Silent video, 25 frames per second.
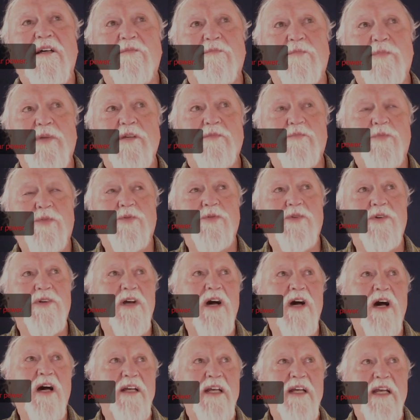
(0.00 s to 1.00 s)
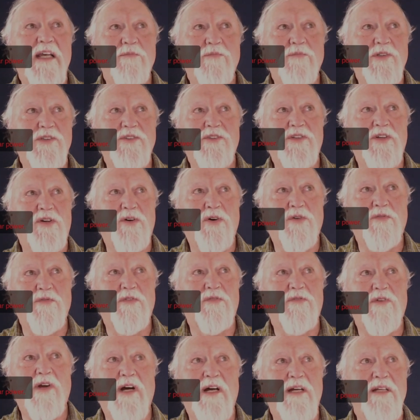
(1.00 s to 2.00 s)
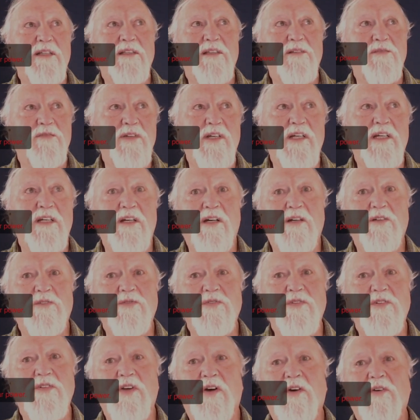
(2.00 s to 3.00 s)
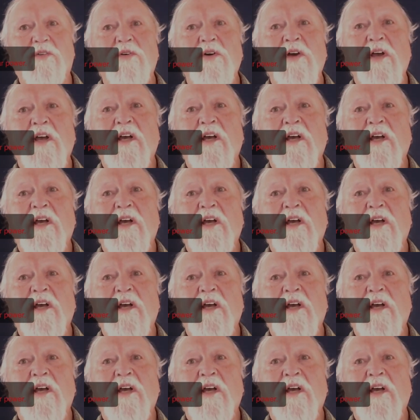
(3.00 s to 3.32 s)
people were not able to override the veto. So